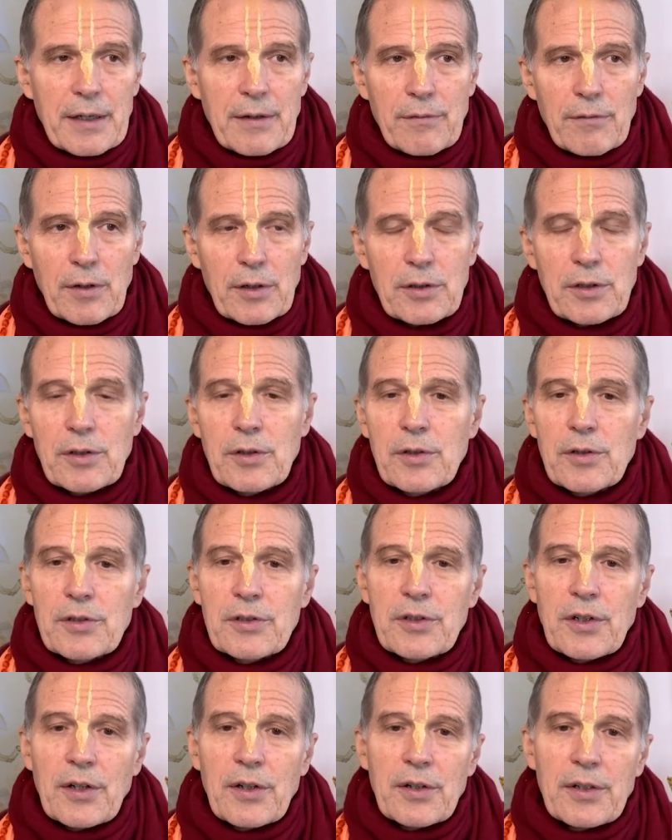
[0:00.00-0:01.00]
what
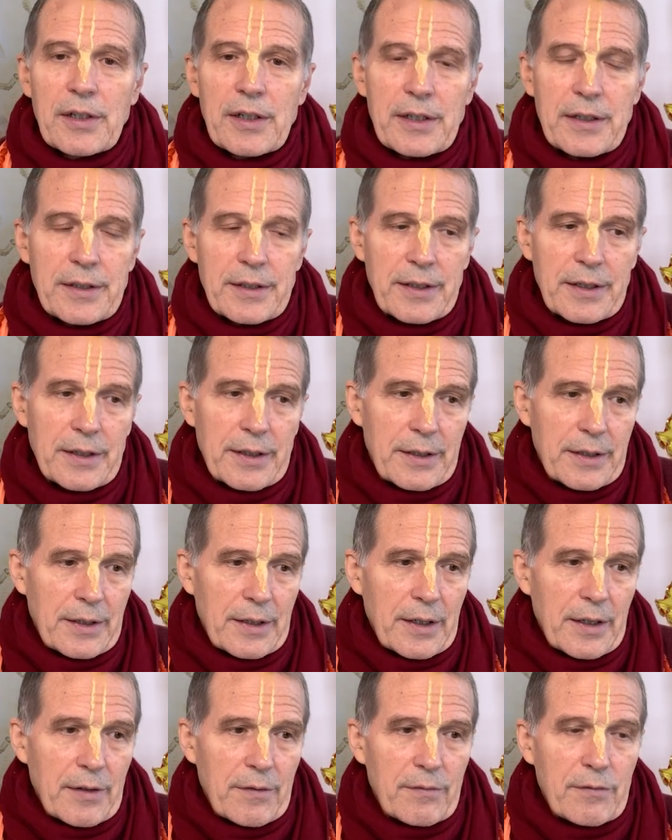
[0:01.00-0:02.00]
goes on in the
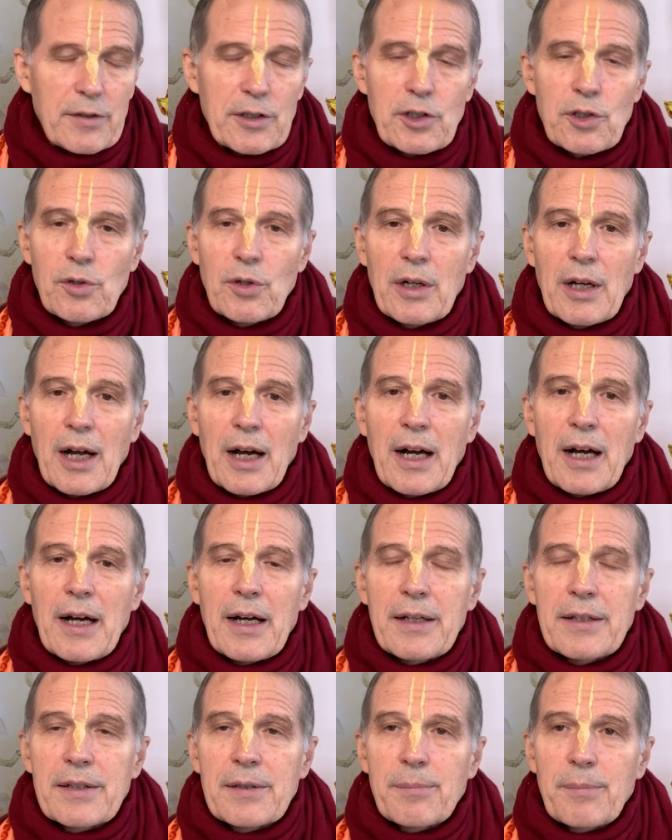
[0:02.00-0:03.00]
visual
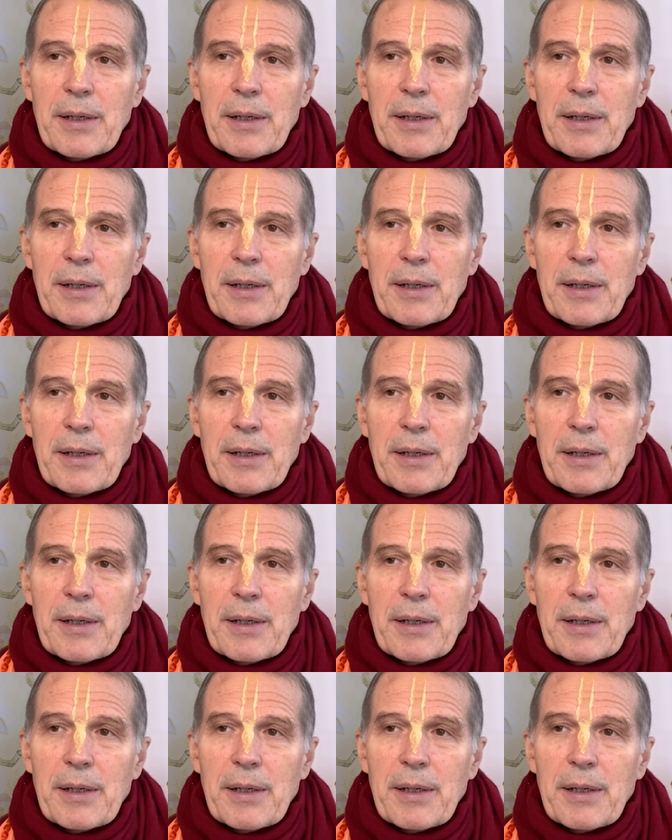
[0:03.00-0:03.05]
arts,